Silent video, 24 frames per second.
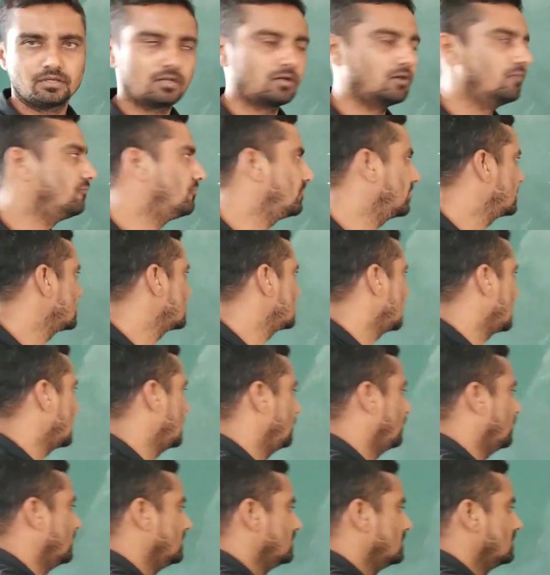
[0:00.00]
Come for the
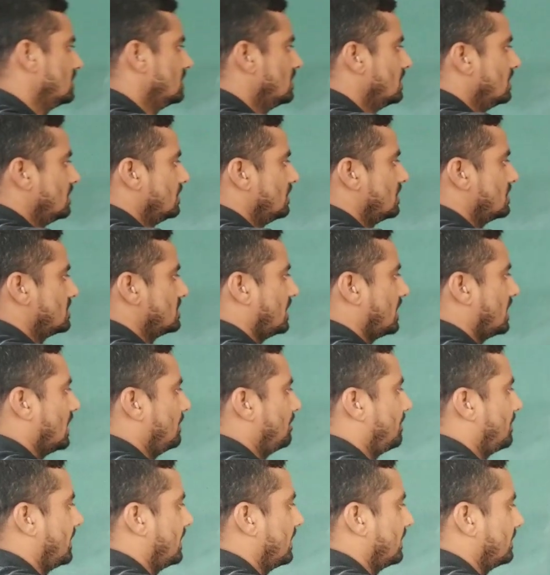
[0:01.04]
second one, the
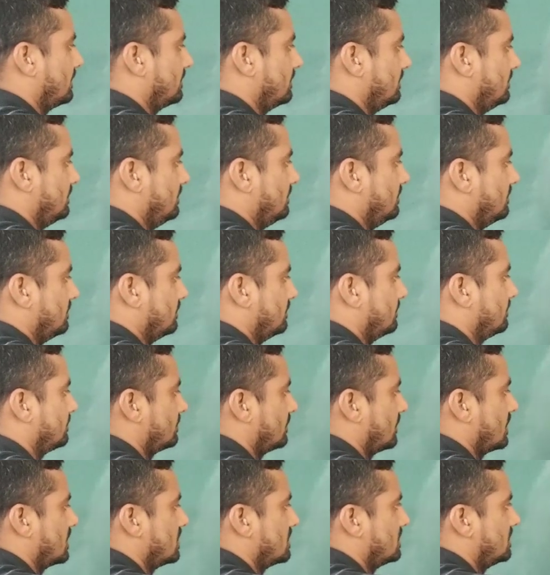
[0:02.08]
second period.
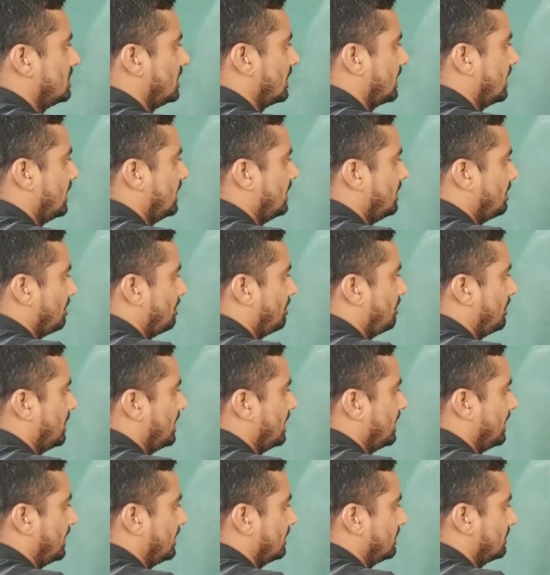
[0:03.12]
Second
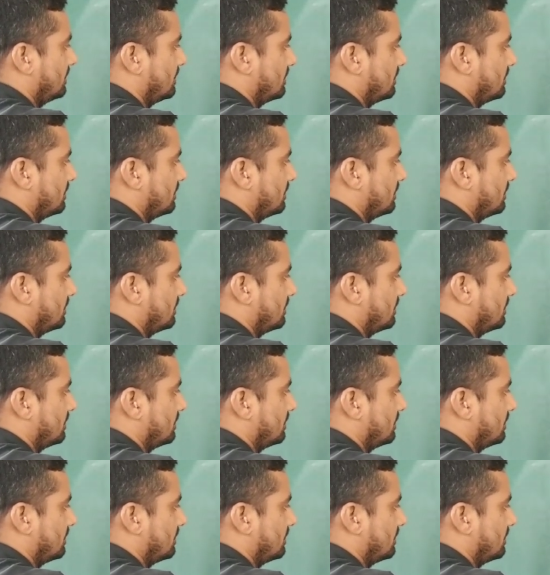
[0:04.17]
period.